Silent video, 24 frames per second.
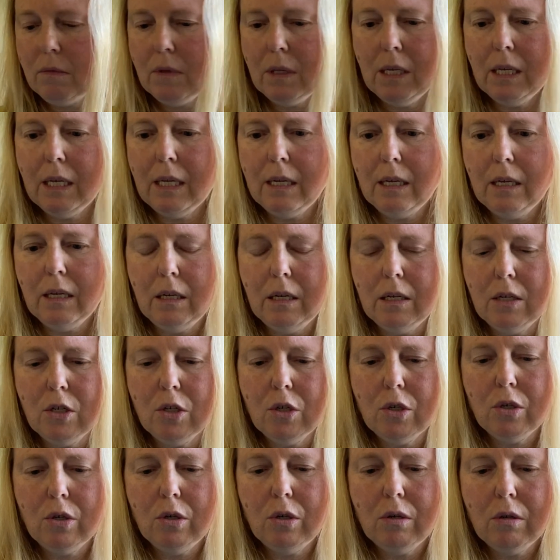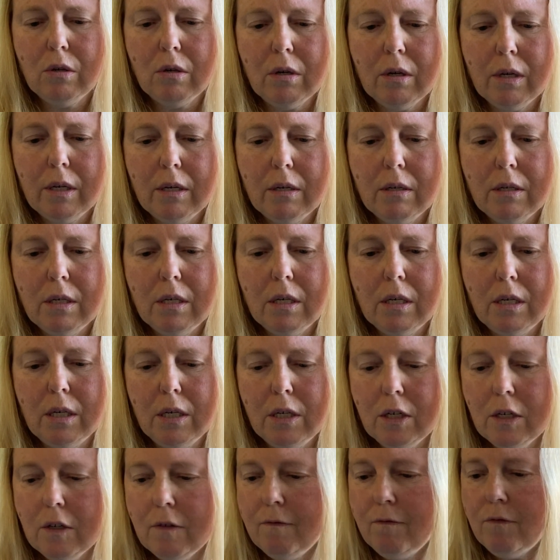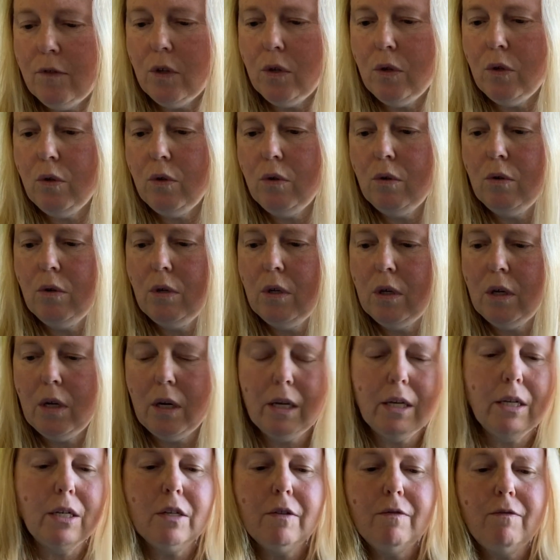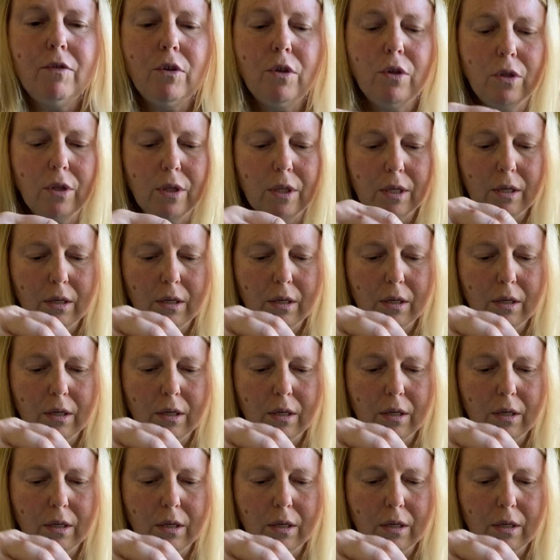getting into, I did an interview. I interviewed